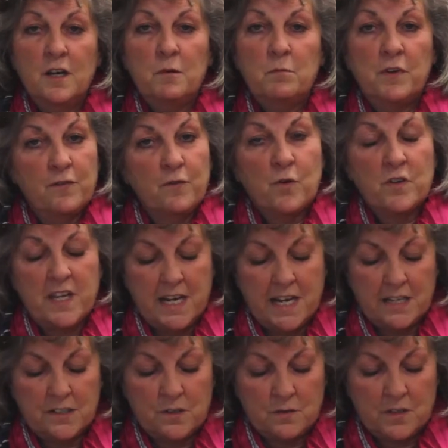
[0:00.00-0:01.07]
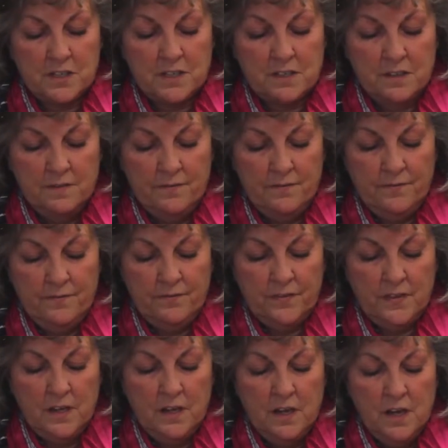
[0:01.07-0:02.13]
before they get to us.
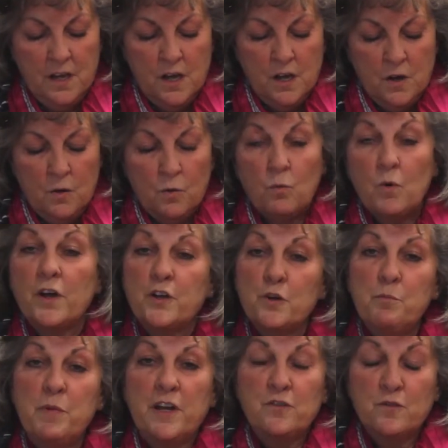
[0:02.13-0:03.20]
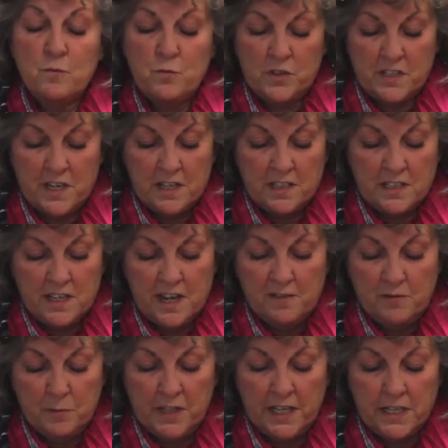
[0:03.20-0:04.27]
While your bedroom was a
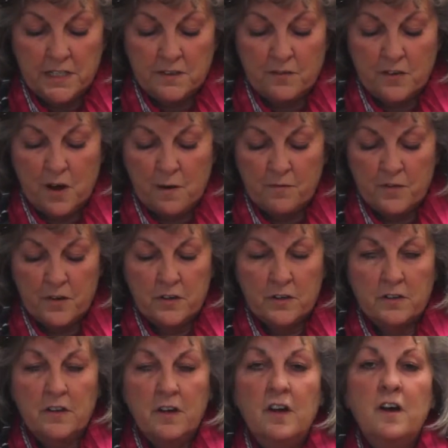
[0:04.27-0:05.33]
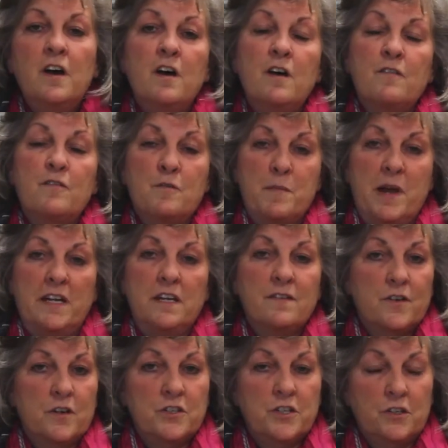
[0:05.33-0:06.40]
safe place of comfort, for many of
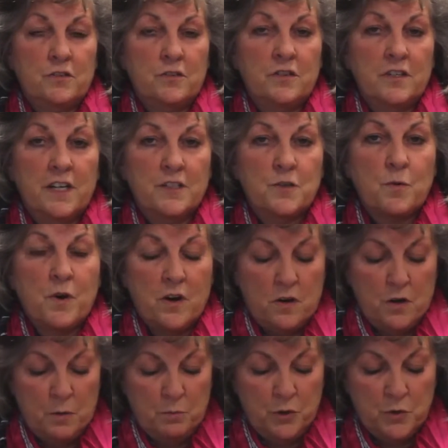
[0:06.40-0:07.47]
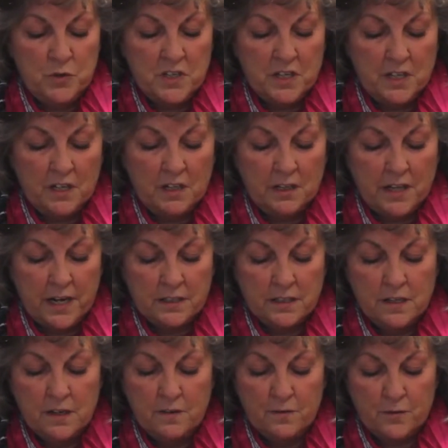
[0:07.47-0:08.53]
our children it's where abuse and
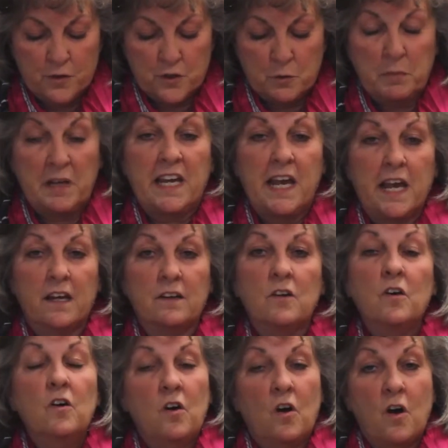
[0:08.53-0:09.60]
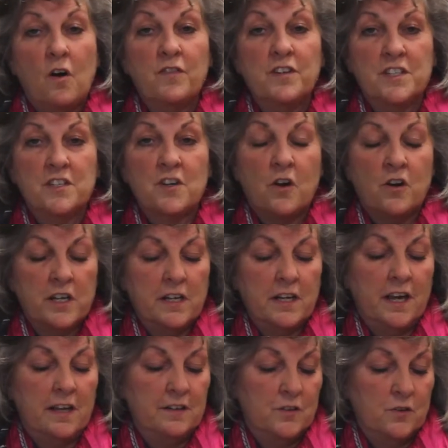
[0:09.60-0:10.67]
neglect first began, often starting
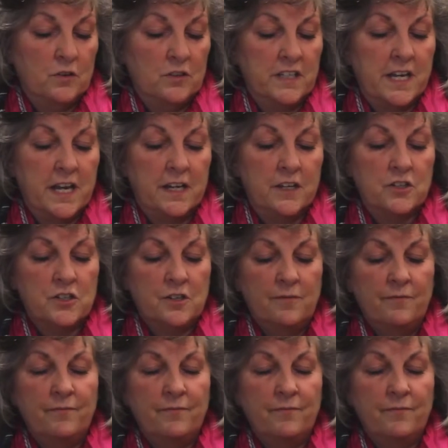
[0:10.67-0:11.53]
at an early age.